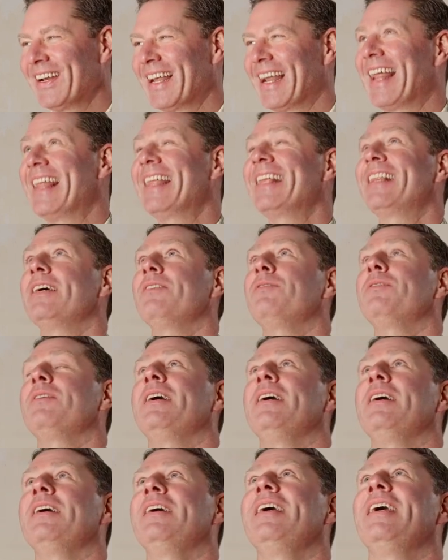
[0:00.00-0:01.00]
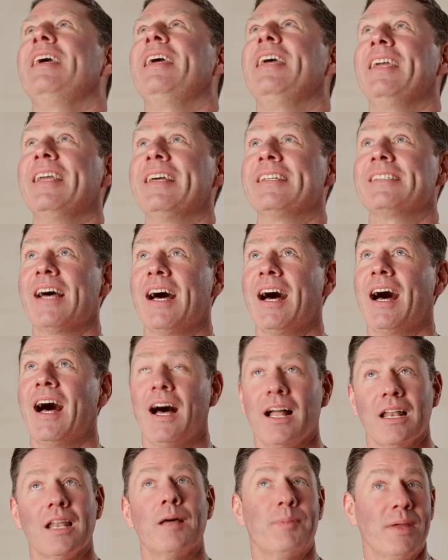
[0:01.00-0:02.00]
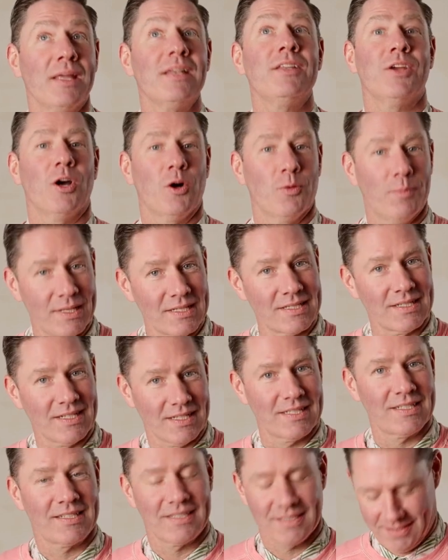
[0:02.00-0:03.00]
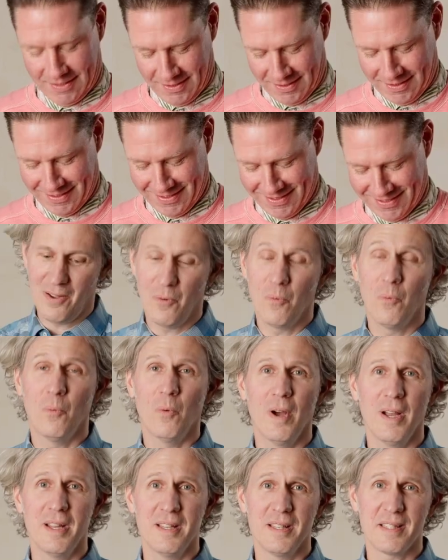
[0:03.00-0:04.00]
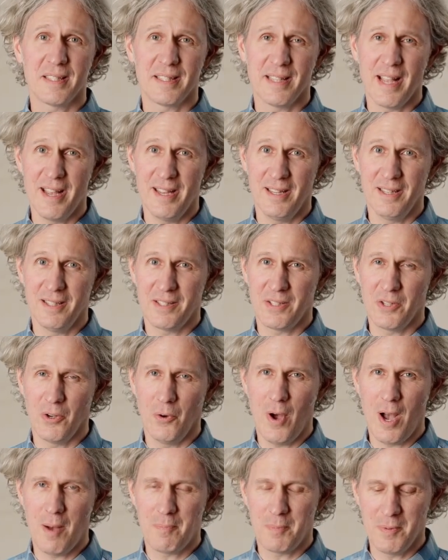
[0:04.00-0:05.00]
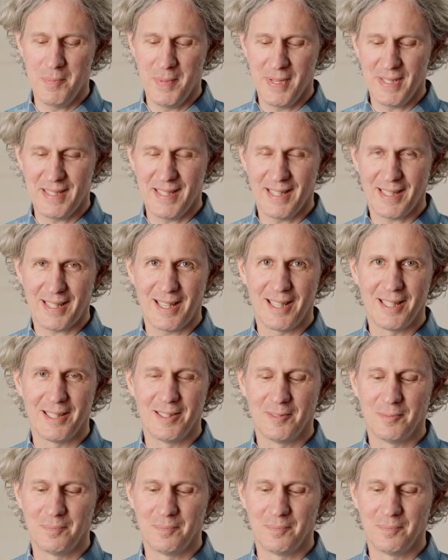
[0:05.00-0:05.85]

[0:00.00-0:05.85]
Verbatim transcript: Hold on, I think that it, it gets jalapeno business. Why is sand so optimistic?